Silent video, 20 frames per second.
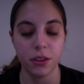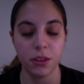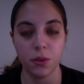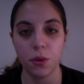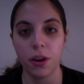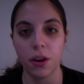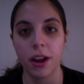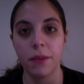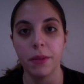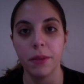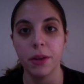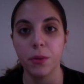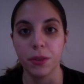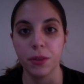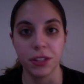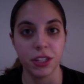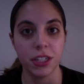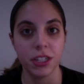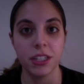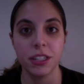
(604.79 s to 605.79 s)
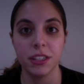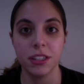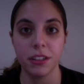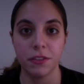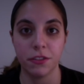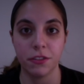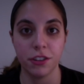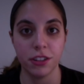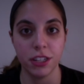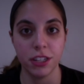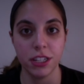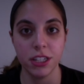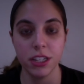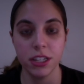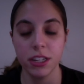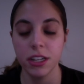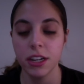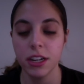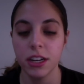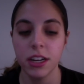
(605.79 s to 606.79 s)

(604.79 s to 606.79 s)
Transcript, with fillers: who have been watching it in the first season.